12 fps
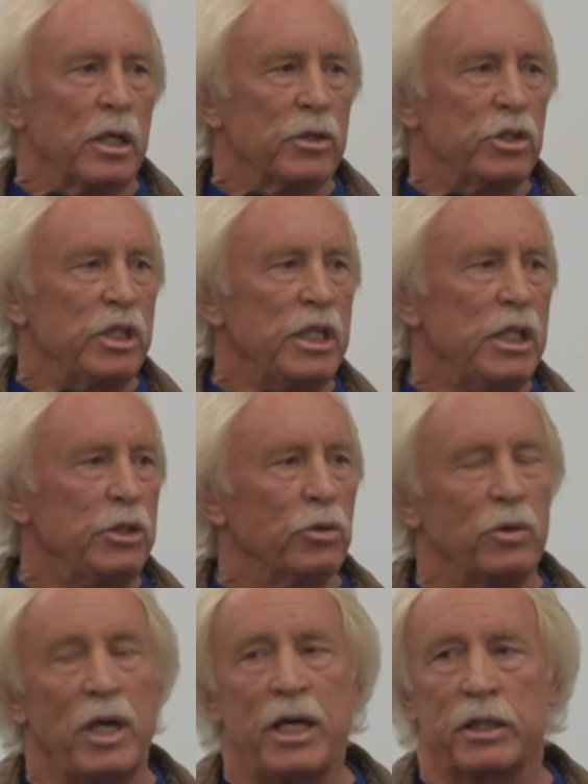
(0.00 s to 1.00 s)
She
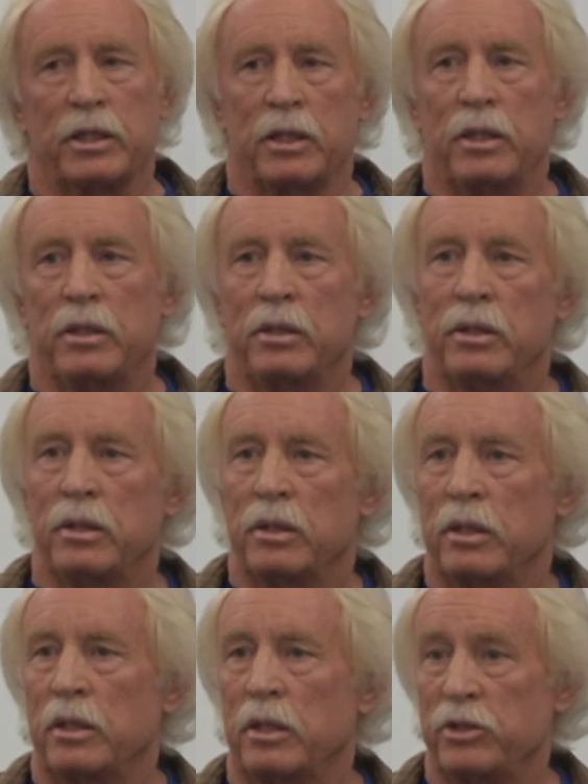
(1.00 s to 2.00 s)
directed
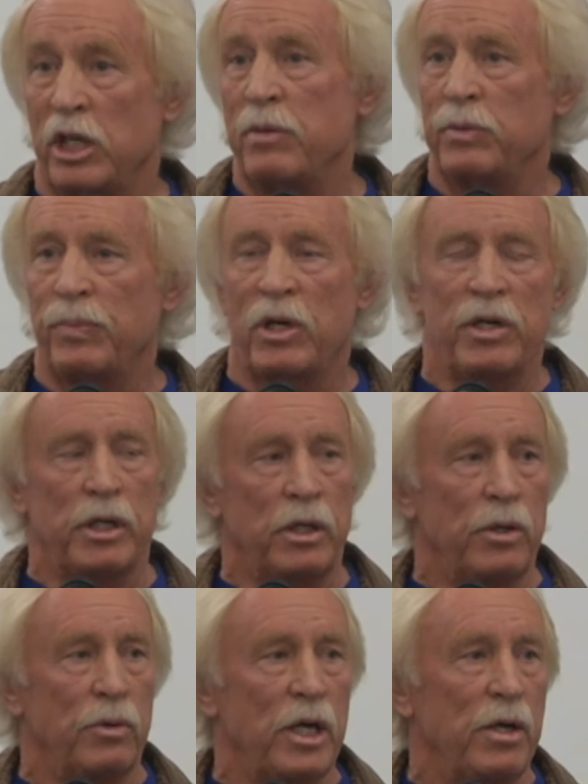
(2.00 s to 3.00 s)
James Perry to
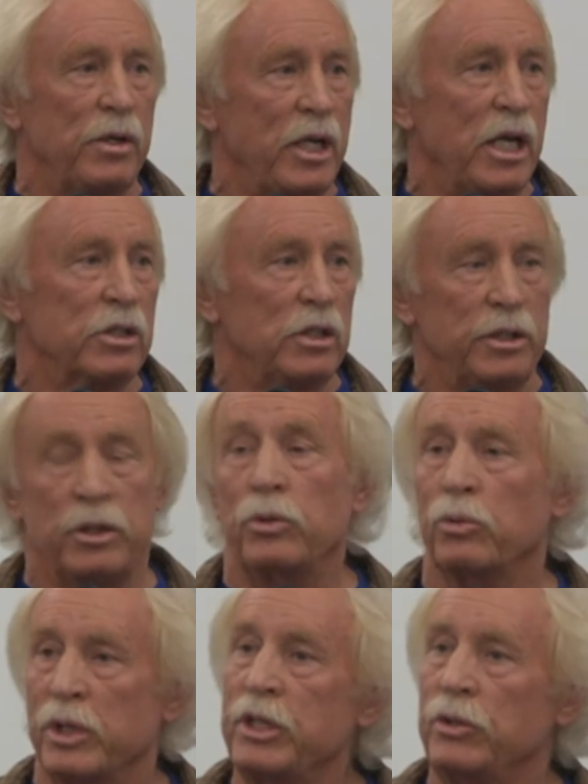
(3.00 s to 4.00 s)
go out and actually do
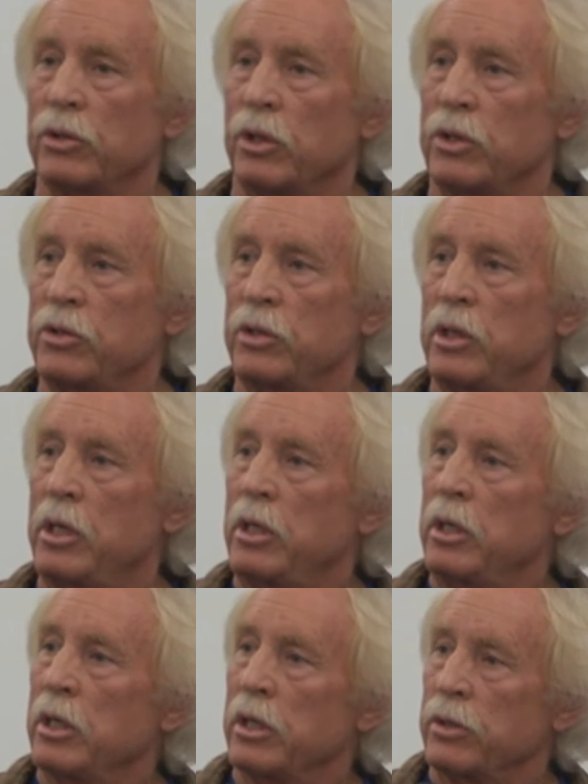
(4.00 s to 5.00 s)
research
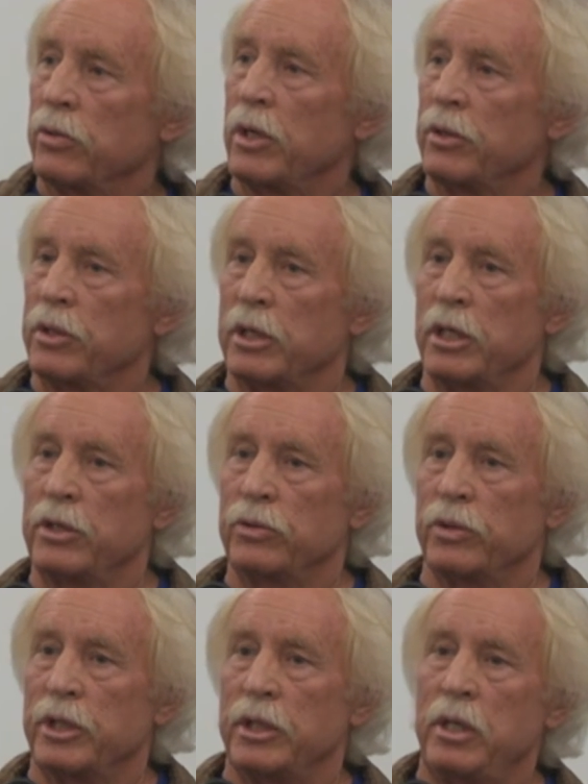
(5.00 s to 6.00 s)
throughout the
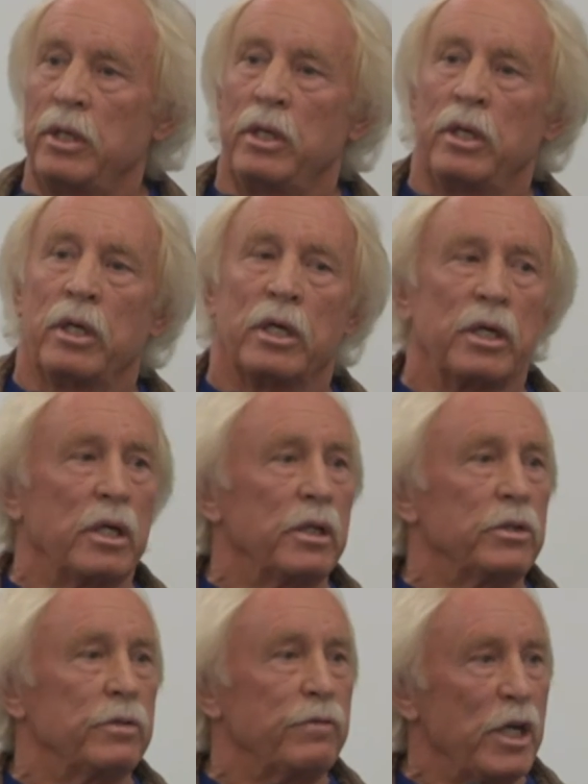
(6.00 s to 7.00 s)
country
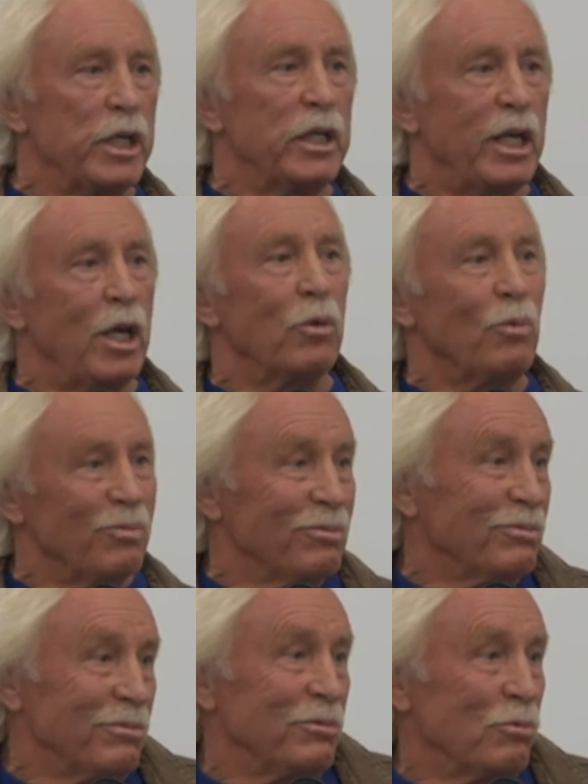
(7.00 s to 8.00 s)
to find out
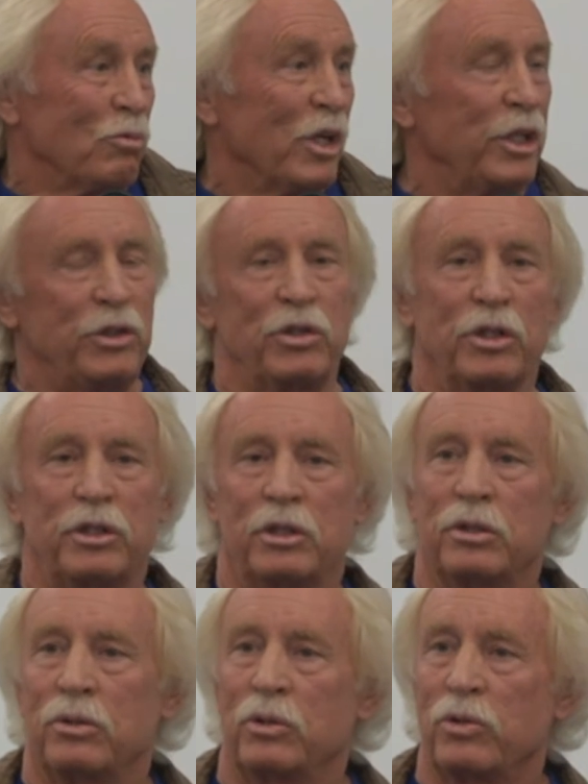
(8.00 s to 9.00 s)
what it took
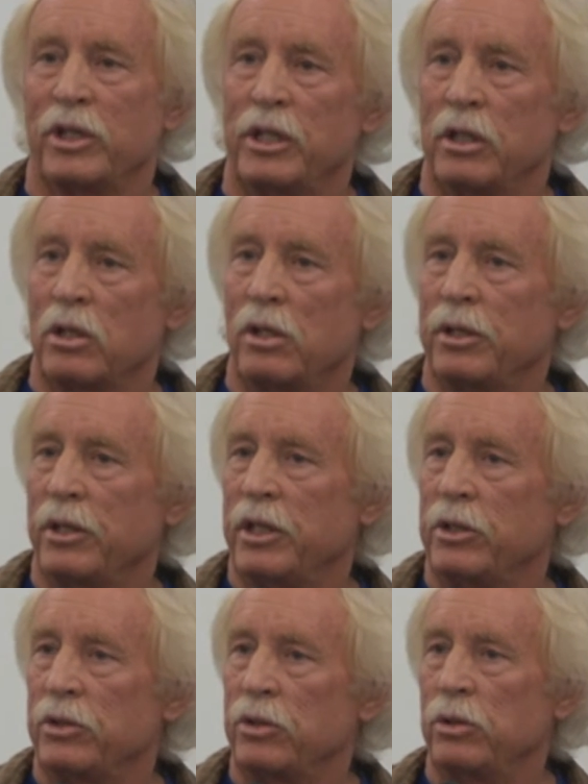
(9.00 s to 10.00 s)
to create a Culinary
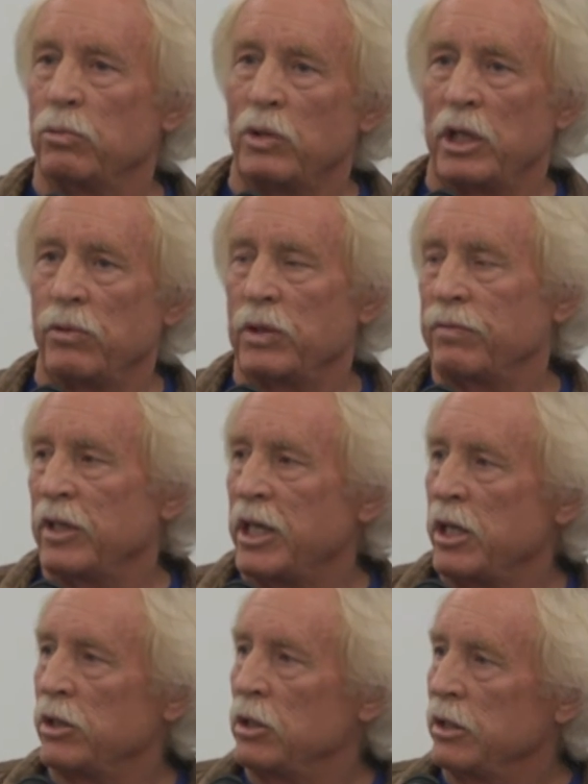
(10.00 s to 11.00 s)
Institute and whether it was
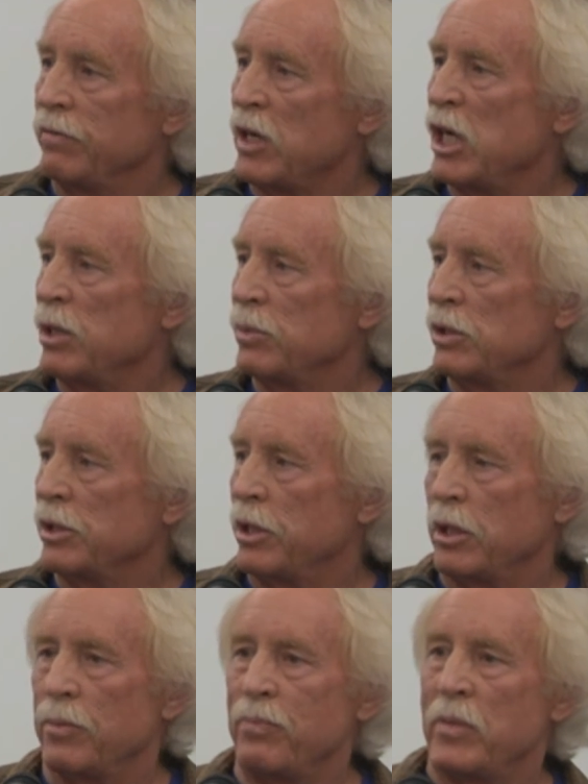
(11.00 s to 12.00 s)
financially viable
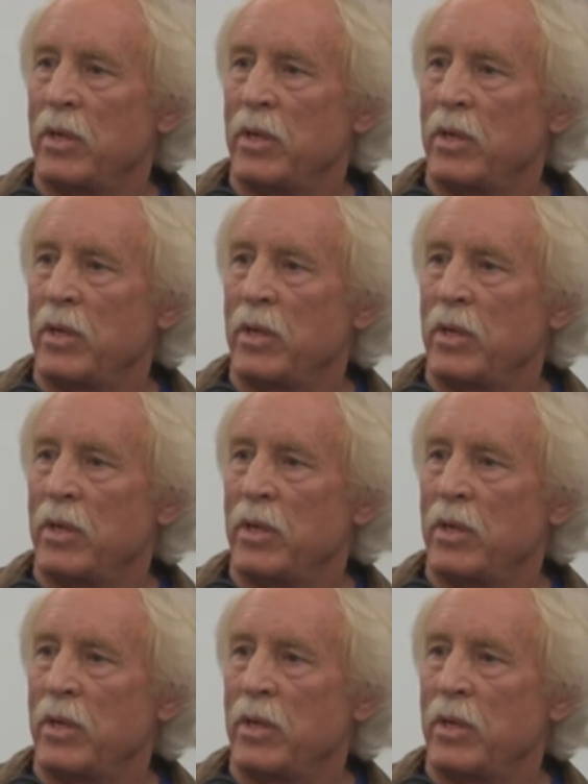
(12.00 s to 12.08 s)
here.